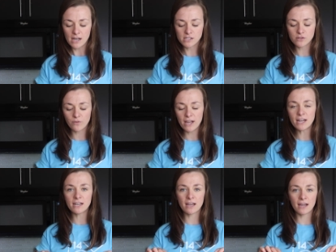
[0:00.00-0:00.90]
A
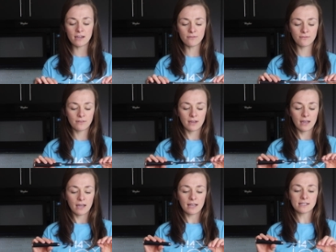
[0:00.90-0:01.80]
serrated knife,
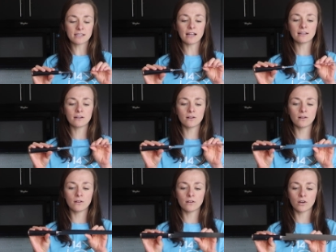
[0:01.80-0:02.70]
it's got
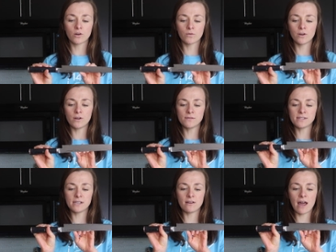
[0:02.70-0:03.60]
little
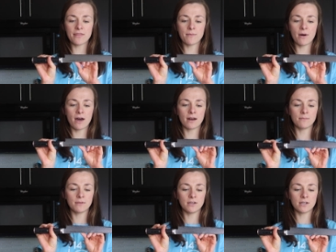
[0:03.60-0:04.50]
grooves here at the
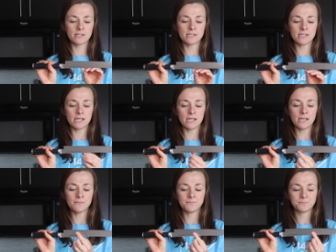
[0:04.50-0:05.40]
bottom that you can
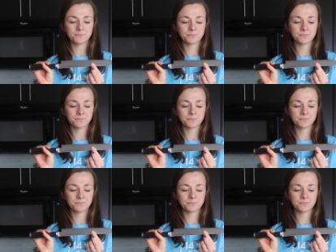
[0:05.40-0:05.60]
see.